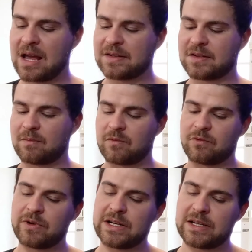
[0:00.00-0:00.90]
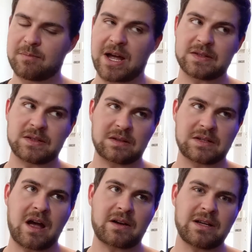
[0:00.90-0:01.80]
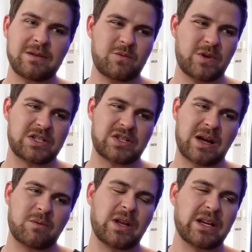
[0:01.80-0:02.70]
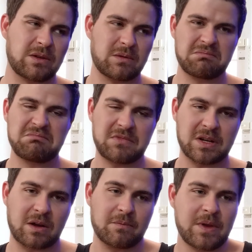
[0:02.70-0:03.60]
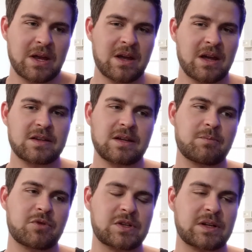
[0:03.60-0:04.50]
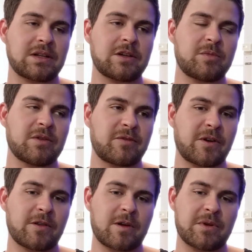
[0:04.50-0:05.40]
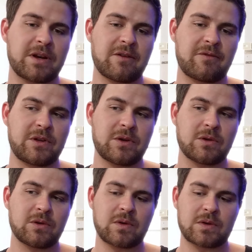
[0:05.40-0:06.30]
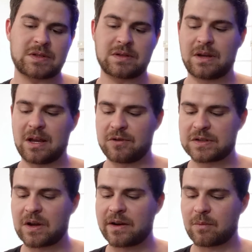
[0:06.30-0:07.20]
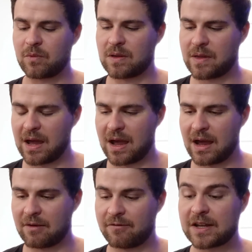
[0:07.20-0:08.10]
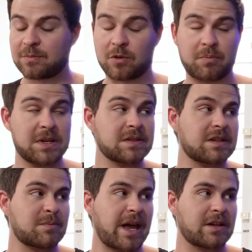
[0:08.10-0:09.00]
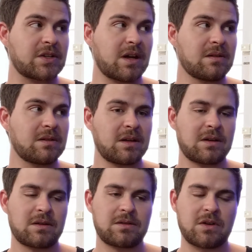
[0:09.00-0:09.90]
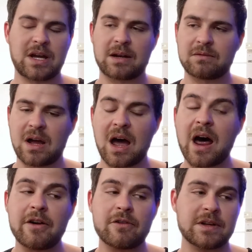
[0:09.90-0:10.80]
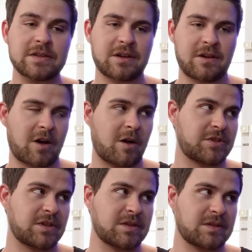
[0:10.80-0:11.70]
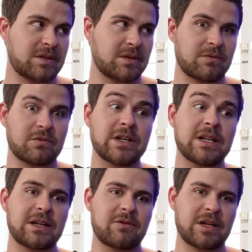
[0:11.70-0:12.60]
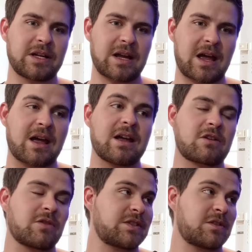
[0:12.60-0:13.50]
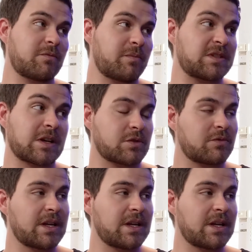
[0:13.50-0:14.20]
has some really basic targeting, which will let you push it a little bit further. But if you sign up with Facebook Business Manager, you get hundreds of options to really increase your potential